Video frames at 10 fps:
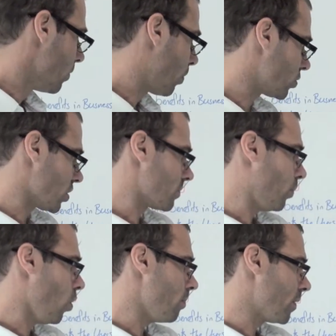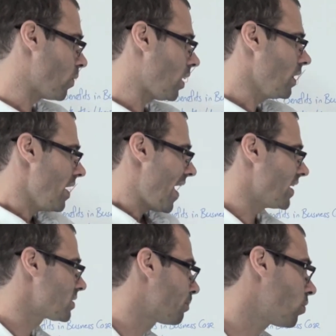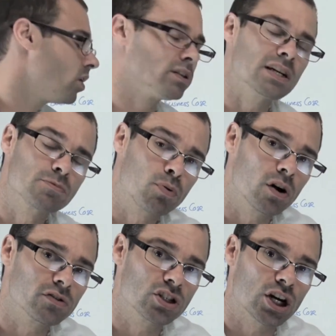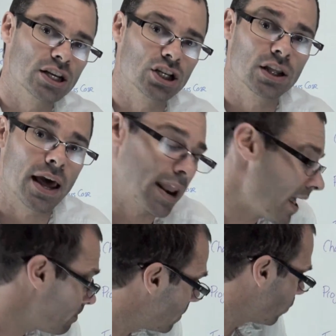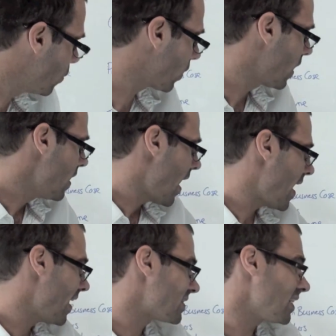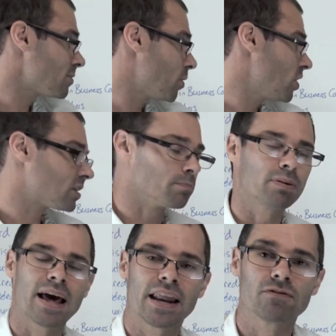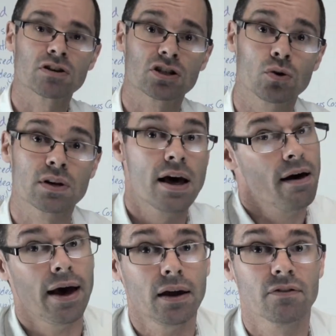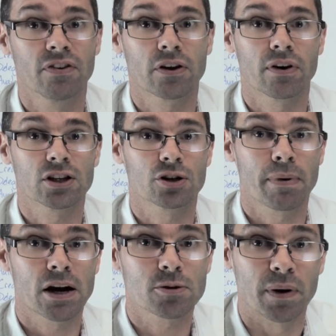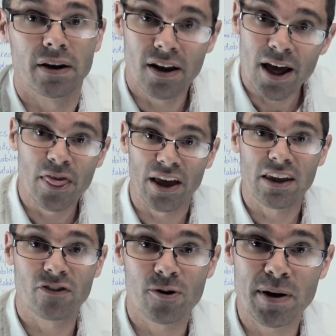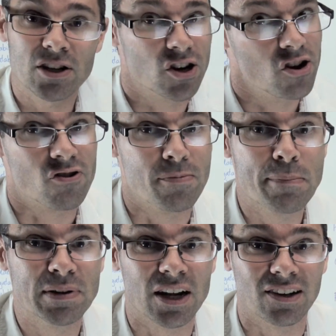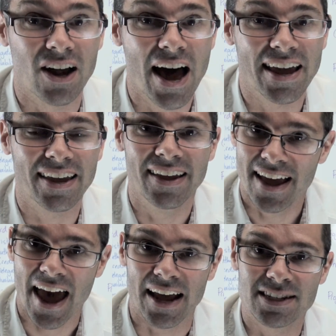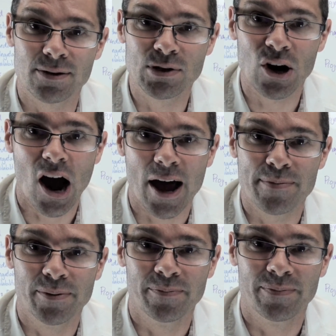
Project support, meanwhile, does progress chasing and admin work and has expertise in planning, risk tools and configuration management. Thank you very much. Remember to like and subscribe.